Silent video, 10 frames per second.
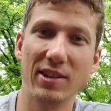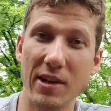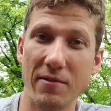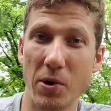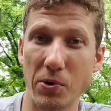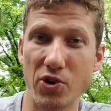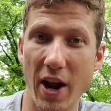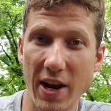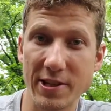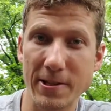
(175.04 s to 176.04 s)
leave no
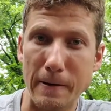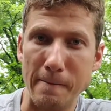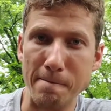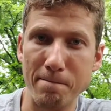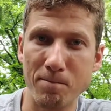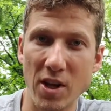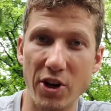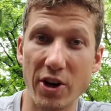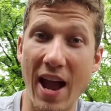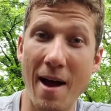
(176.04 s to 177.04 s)
trace.
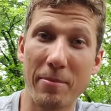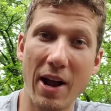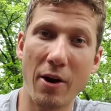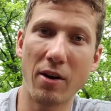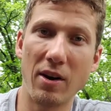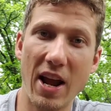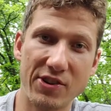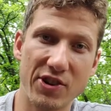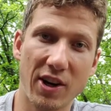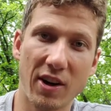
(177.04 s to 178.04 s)
You're camping out in
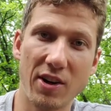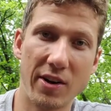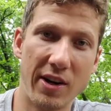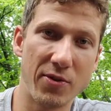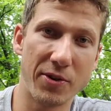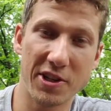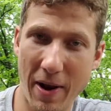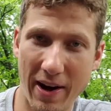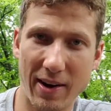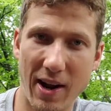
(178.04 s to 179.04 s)
nature, you need to
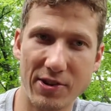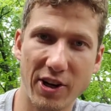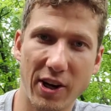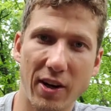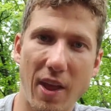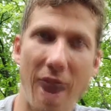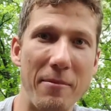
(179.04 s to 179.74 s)
respect nature. That